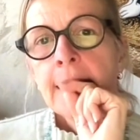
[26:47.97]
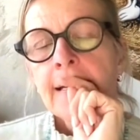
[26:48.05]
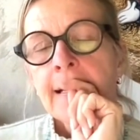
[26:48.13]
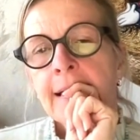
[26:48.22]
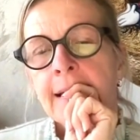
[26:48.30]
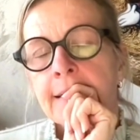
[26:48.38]

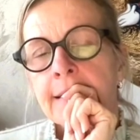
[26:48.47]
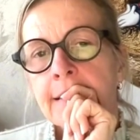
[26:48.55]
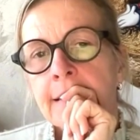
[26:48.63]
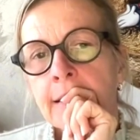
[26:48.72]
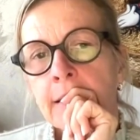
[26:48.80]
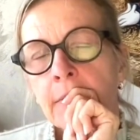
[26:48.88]
And
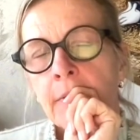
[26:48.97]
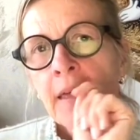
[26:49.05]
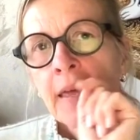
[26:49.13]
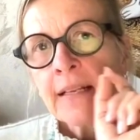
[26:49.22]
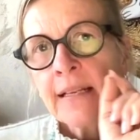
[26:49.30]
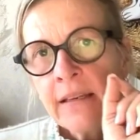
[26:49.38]

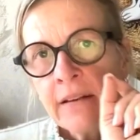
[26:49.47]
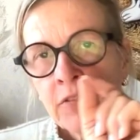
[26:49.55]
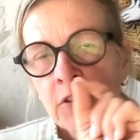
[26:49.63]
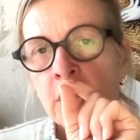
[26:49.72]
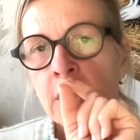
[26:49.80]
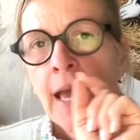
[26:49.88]
that clear
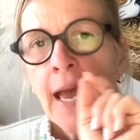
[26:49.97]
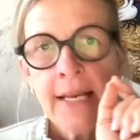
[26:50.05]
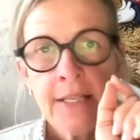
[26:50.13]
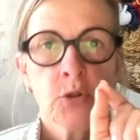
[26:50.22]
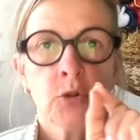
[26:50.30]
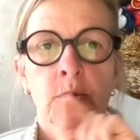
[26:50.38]
vision
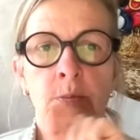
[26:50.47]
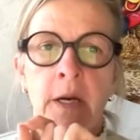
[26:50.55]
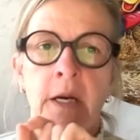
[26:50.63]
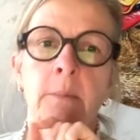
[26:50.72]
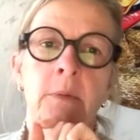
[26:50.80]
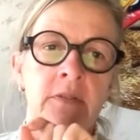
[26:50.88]
has to
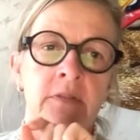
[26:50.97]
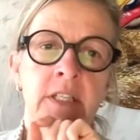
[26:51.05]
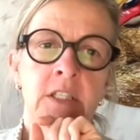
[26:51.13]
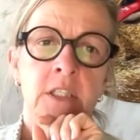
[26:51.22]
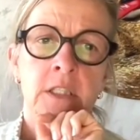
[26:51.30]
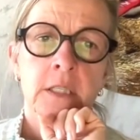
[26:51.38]
spark
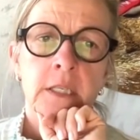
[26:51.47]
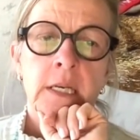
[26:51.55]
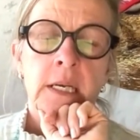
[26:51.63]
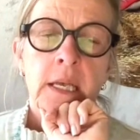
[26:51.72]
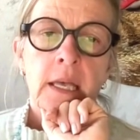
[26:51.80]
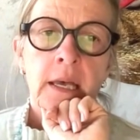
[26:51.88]
motivation.
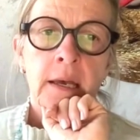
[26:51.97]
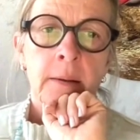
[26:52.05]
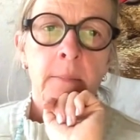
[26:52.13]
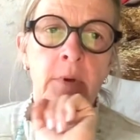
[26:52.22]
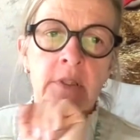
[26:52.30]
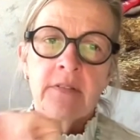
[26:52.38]

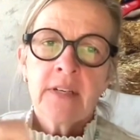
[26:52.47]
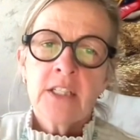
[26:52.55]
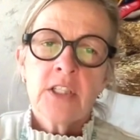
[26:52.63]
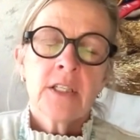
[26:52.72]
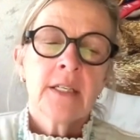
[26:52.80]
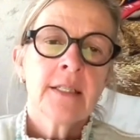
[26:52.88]

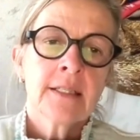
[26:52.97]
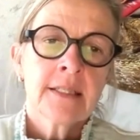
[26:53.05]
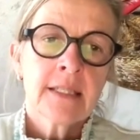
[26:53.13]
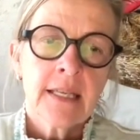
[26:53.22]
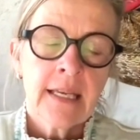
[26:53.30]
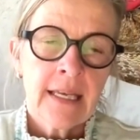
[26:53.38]
Motivation
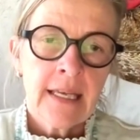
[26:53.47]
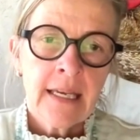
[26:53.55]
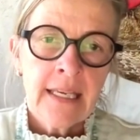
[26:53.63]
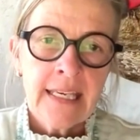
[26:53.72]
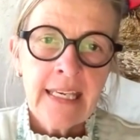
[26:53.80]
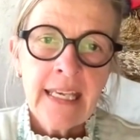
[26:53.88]
is a
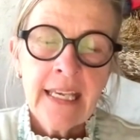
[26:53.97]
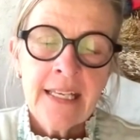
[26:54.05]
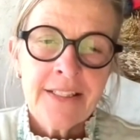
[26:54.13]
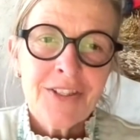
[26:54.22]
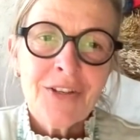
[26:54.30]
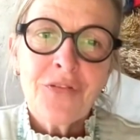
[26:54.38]
key,
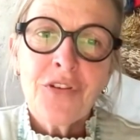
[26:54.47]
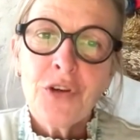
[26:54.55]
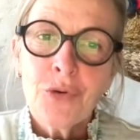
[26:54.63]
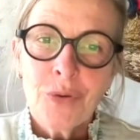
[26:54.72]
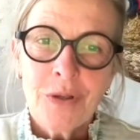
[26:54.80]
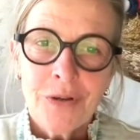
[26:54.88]
is the
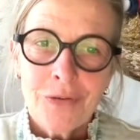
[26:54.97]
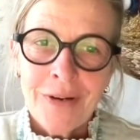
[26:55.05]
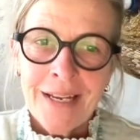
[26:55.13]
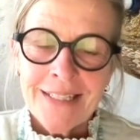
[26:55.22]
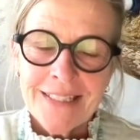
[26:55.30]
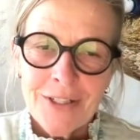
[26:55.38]
fuel,
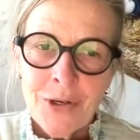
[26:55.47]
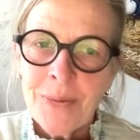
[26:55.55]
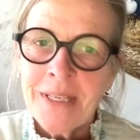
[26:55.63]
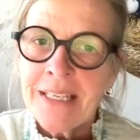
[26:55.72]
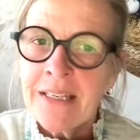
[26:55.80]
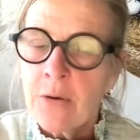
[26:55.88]
right?
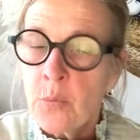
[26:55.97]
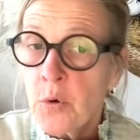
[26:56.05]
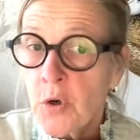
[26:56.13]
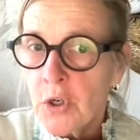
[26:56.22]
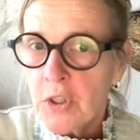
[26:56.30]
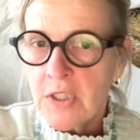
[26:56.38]
Nobody
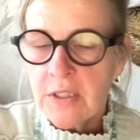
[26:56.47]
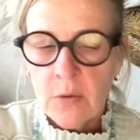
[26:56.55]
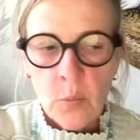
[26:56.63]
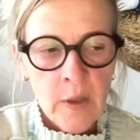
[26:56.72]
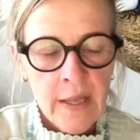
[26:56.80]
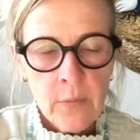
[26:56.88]
works
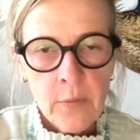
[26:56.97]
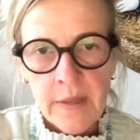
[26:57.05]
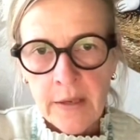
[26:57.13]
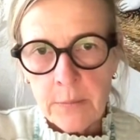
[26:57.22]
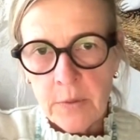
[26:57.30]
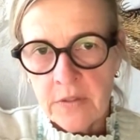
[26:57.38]
well
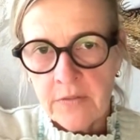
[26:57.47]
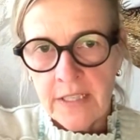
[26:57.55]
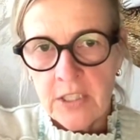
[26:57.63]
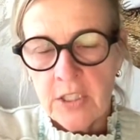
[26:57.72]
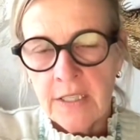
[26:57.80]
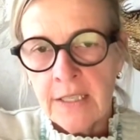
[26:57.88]
without
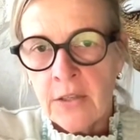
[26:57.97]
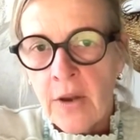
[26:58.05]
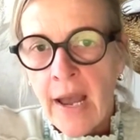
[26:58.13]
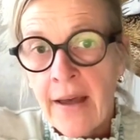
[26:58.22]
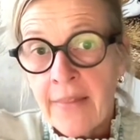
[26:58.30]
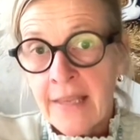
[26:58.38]
motivation.
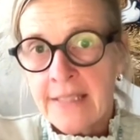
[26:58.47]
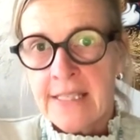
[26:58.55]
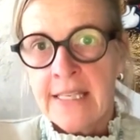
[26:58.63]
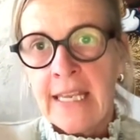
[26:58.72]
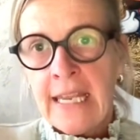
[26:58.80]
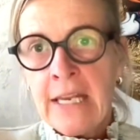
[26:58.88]
That's
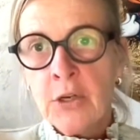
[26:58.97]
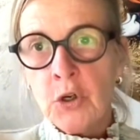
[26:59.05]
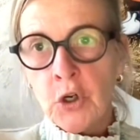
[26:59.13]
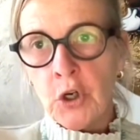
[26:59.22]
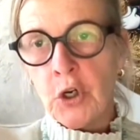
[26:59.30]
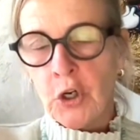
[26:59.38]
the
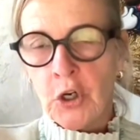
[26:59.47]
inner